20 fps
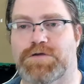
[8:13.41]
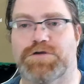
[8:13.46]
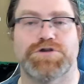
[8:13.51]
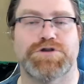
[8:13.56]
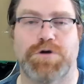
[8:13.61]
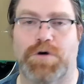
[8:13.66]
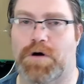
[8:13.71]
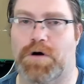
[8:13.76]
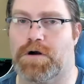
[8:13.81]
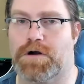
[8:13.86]
You
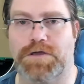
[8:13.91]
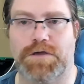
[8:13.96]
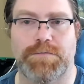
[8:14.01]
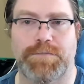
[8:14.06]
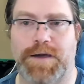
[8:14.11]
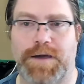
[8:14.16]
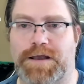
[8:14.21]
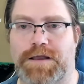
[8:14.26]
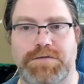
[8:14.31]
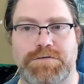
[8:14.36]
don't argue
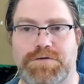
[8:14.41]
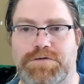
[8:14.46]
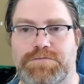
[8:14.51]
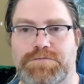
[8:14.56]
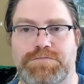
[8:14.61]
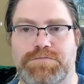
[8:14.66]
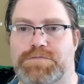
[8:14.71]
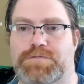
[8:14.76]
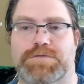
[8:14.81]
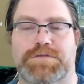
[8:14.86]
about it. You
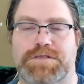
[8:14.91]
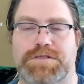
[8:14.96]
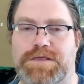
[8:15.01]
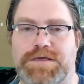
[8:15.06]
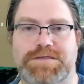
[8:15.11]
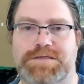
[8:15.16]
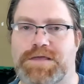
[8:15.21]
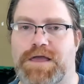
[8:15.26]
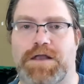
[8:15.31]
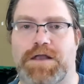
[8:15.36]

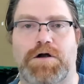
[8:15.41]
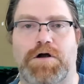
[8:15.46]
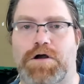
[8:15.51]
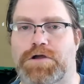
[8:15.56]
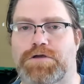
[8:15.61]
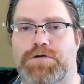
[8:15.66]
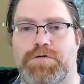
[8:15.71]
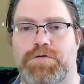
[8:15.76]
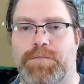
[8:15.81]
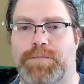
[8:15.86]
let's not
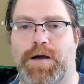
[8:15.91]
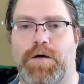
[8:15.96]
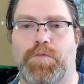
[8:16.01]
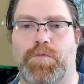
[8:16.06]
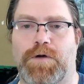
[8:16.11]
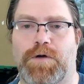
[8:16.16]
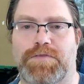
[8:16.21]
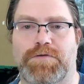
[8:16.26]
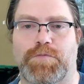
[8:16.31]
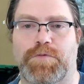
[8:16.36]
argue about
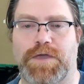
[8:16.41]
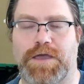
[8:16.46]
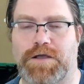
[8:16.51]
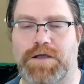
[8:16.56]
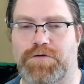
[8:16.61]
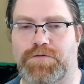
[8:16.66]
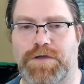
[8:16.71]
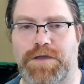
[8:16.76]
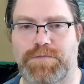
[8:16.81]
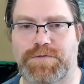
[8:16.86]
whether we
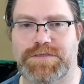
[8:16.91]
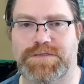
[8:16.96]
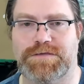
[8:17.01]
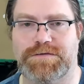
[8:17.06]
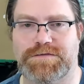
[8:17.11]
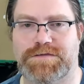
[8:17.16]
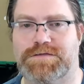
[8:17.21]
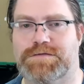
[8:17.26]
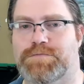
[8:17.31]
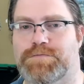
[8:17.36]
agree with the
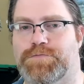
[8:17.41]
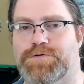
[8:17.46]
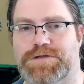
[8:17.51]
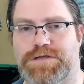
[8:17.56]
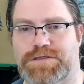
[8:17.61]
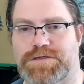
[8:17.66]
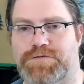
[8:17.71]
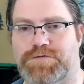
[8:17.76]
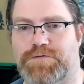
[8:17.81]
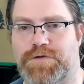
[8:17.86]
system or
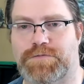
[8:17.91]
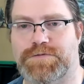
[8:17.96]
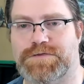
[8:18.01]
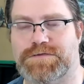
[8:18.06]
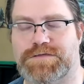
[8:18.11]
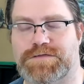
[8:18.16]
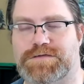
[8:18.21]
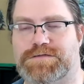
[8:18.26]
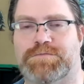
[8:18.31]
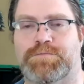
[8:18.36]
disagree with the
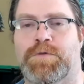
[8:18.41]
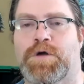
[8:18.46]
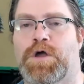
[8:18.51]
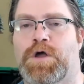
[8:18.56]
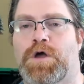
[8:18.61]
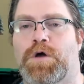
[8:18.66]
system.